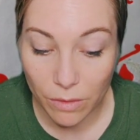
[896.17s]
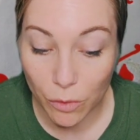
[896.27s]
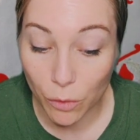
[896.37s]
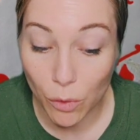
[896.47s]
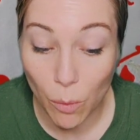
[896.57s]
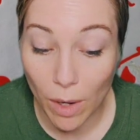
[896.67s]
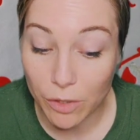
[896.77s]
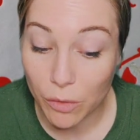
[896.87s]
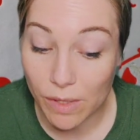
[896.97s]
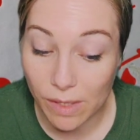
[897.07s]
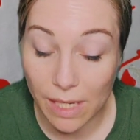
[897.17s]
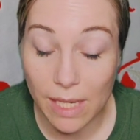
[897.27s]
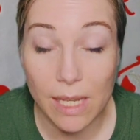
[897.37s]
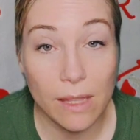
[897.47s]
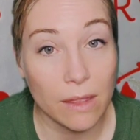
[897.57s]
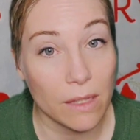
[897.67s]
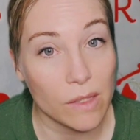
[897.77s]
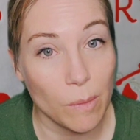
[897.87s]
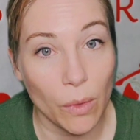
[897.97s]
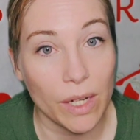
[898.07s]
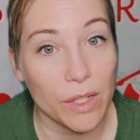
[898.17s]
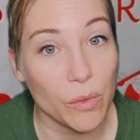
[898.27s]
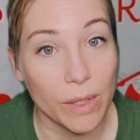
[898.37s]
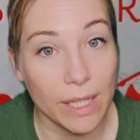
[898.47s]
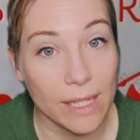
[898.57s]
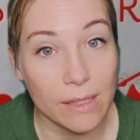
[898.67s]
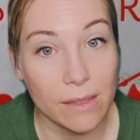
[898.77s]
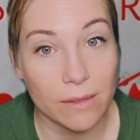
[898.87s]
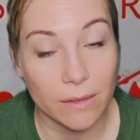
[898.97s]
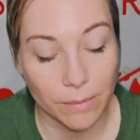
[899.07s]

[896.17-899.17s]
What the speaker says: Do you want to see this morning's release?